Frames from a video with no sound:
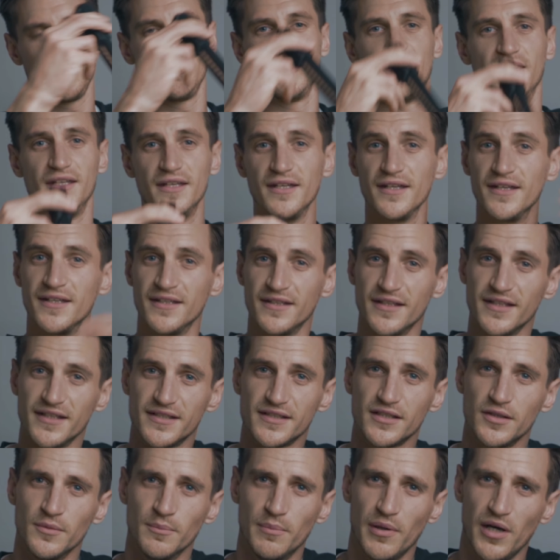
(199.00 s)
And in
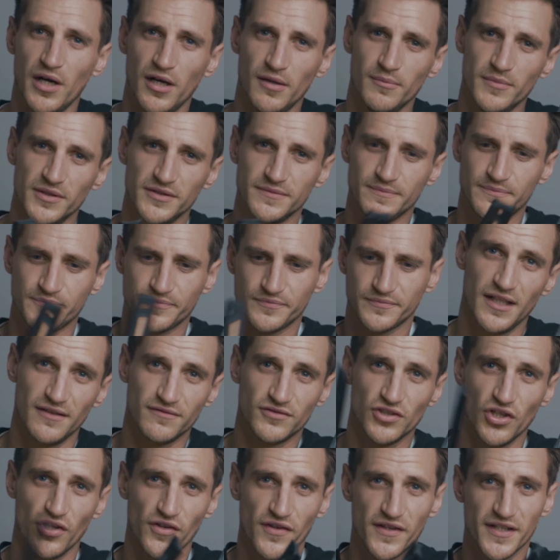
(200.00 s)
this compartment, I've
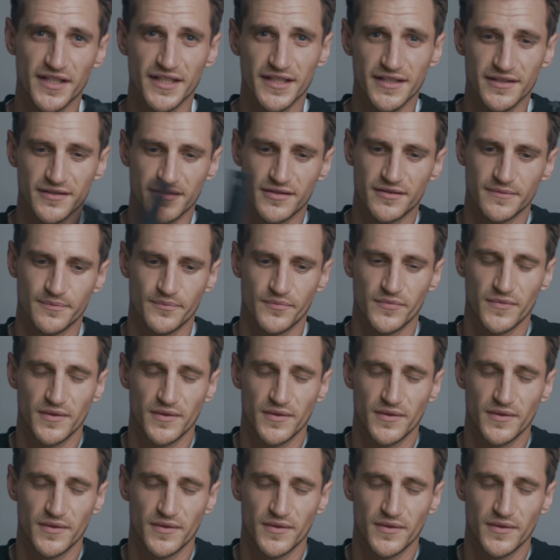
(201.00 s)
got these.